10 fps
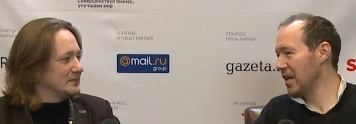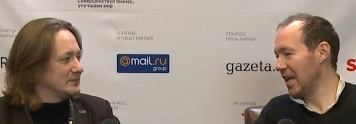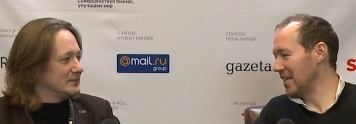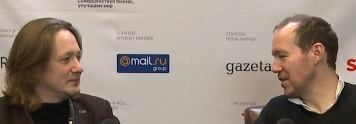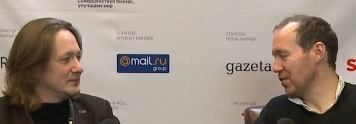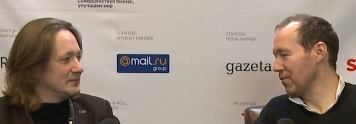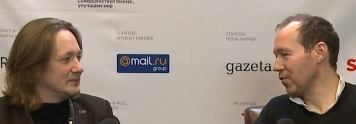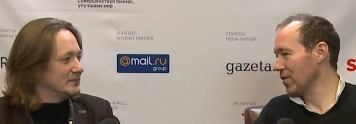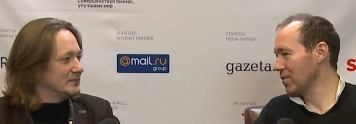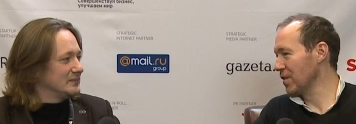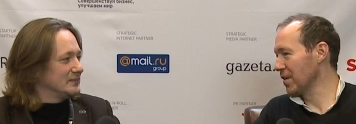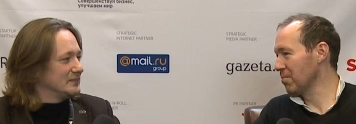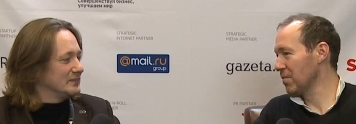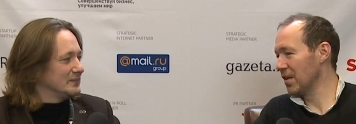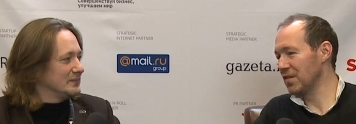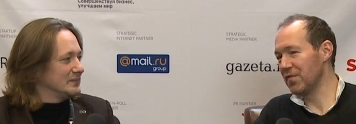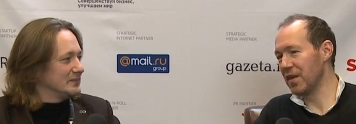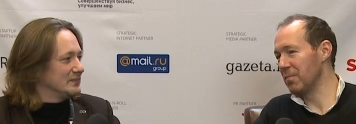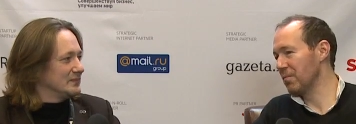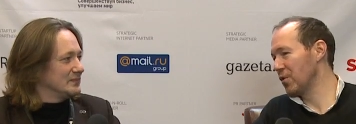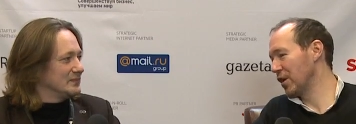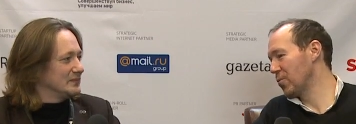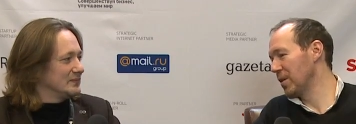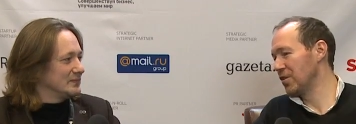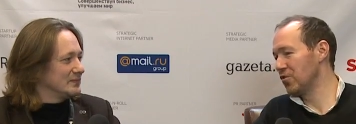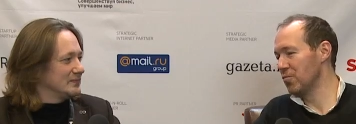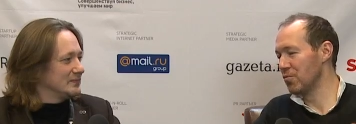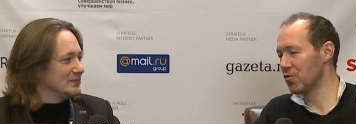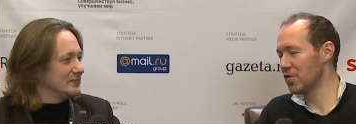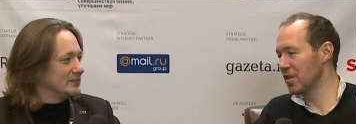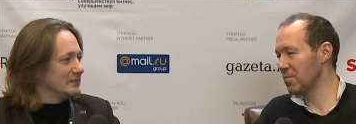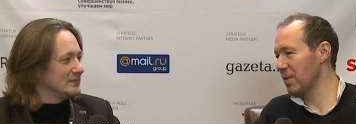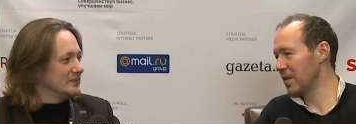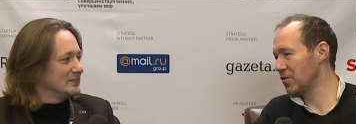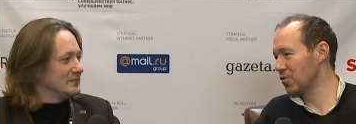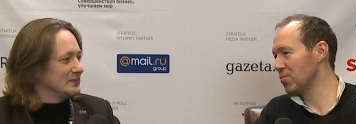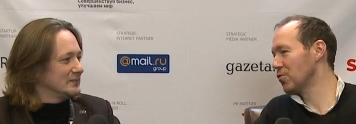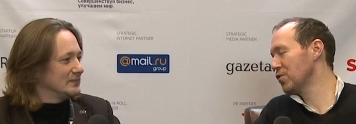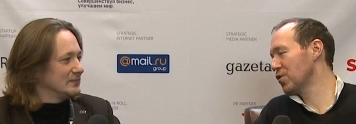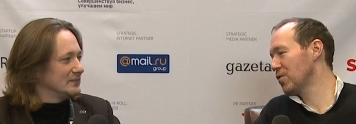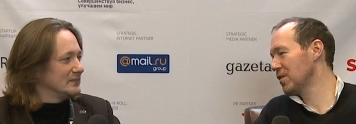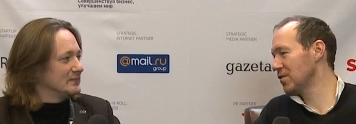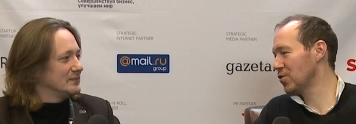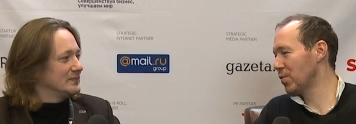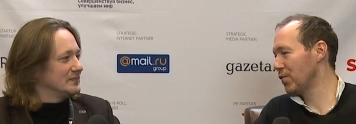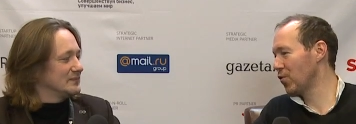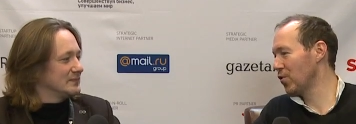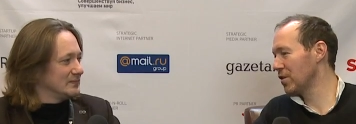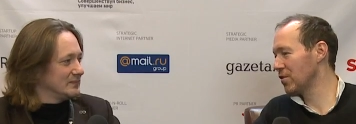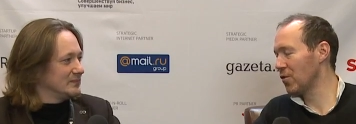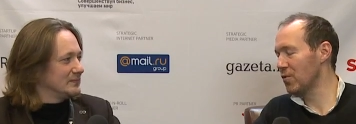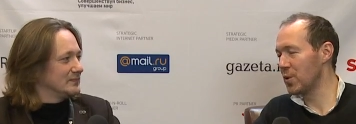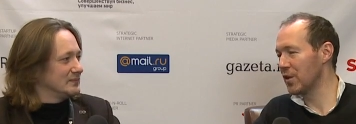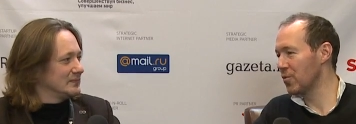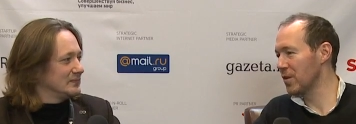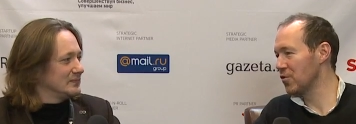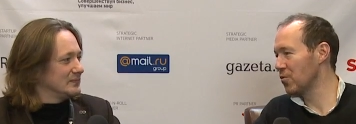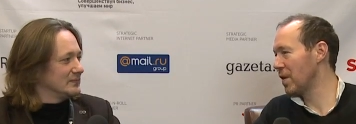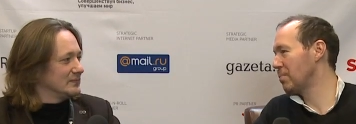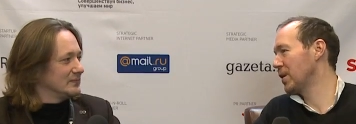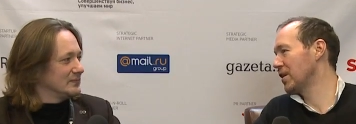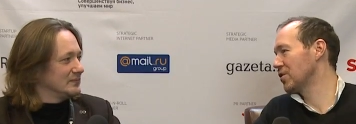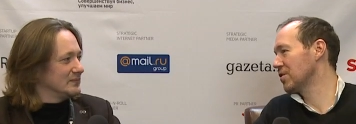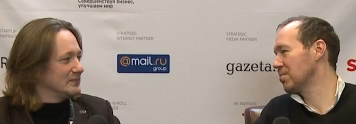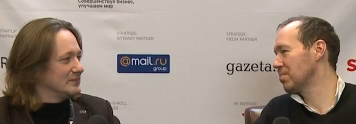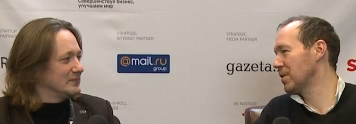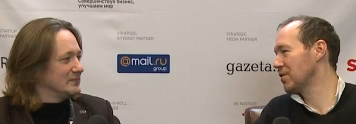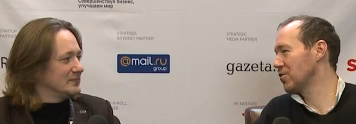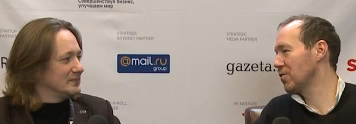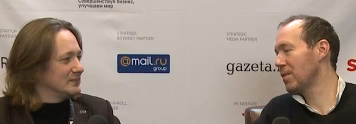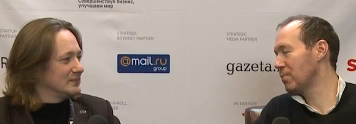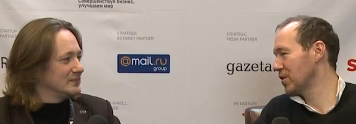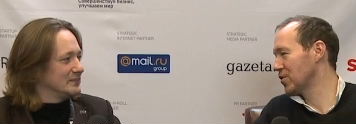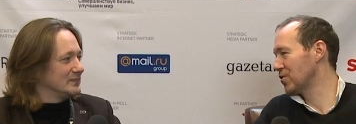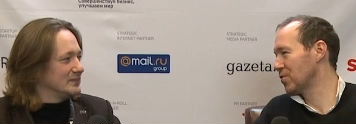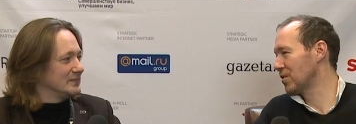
Speaker 1: Last.fm for everything. Last.fm recommended you music based on the music you listened to before, and now we recommend you web pages based on the web pages you